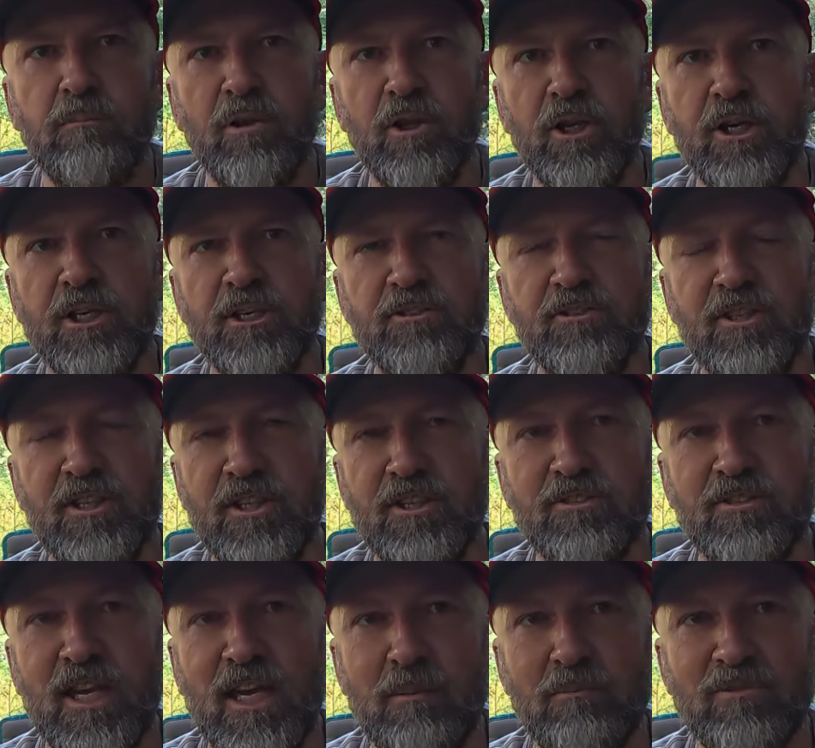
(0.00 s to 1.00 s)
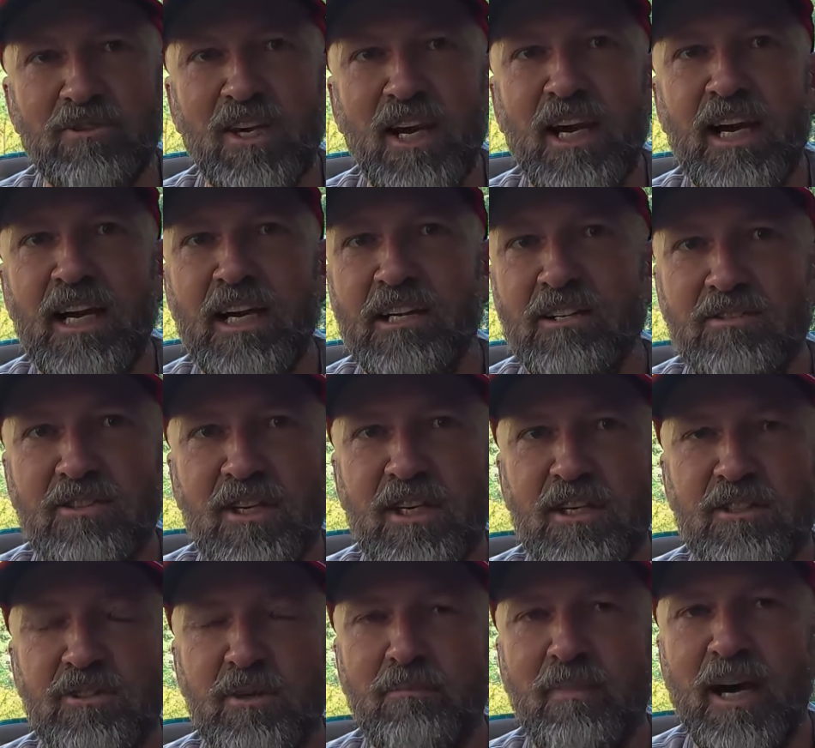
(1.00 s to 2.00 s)
Plus in the same size
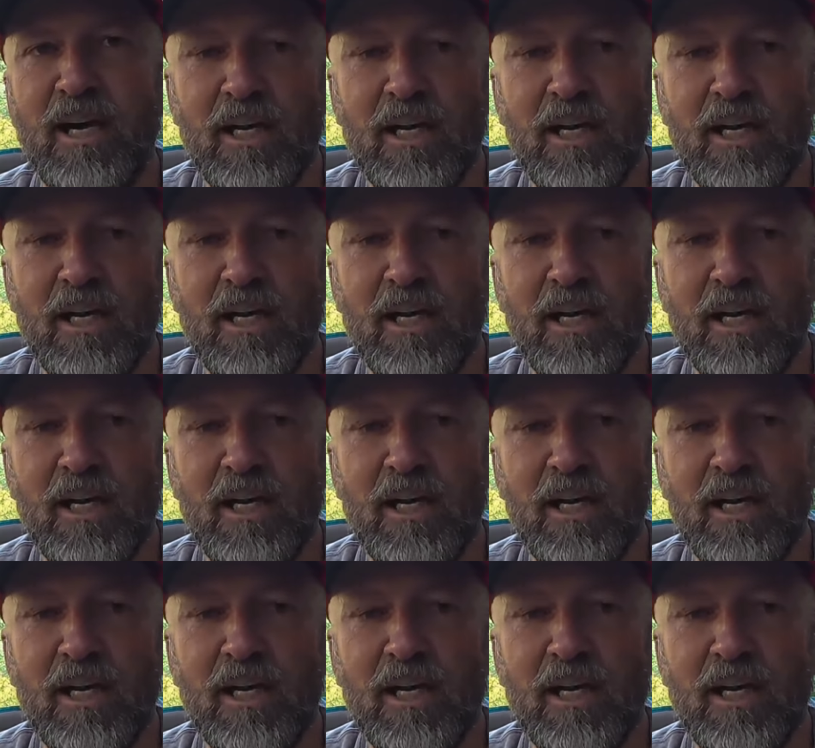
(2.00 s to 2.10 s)
is about